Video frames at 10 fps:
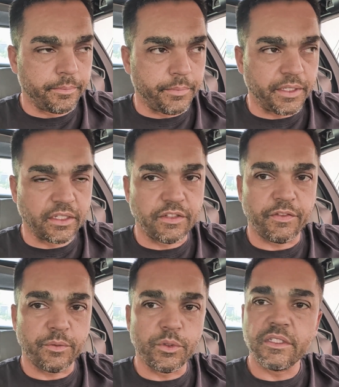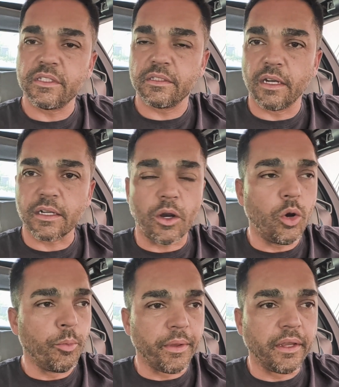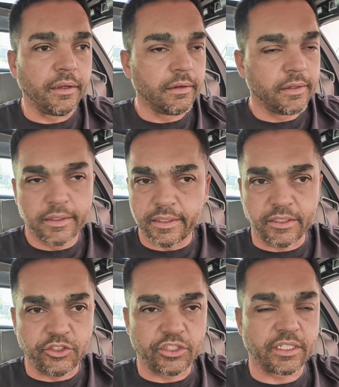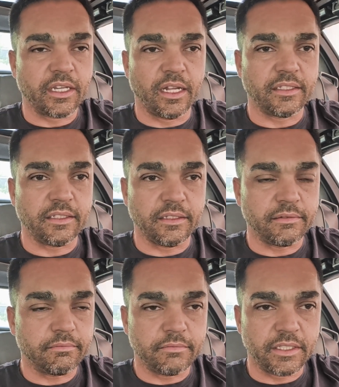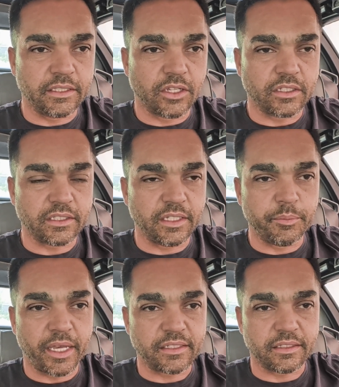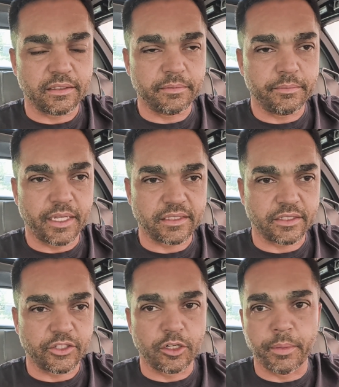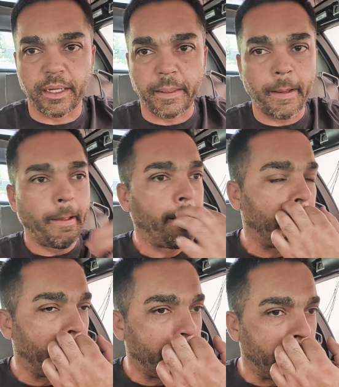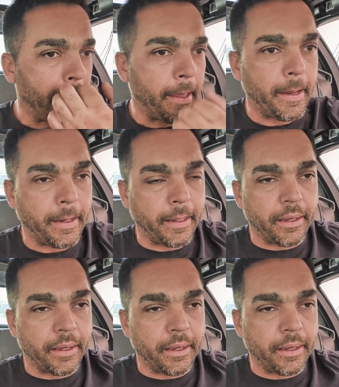because if it was stuck open, it's just a constant exhaust leak past the turbine, and